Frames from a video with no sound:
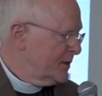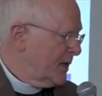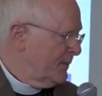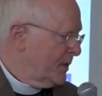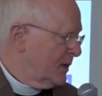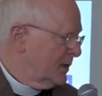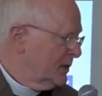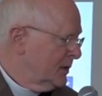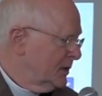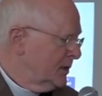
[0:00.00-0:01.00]
the same thing.
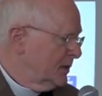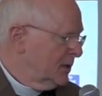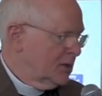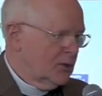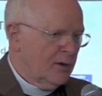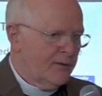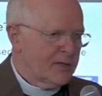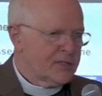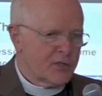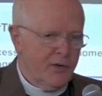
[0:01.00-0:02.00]

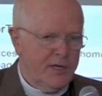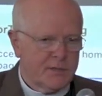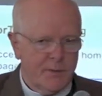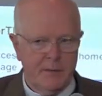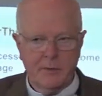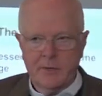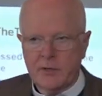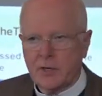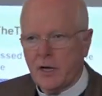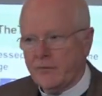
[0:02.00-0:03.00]
Whoever screens people in
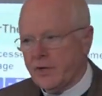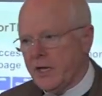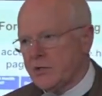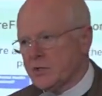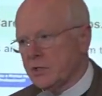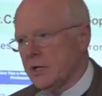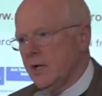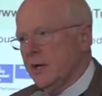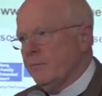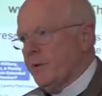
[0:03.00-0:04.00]
your congregation.
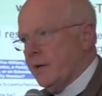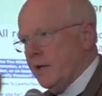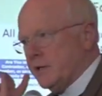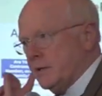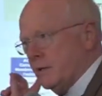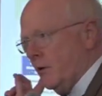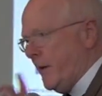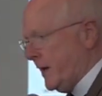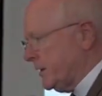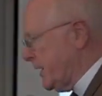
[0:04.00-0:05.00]
But go back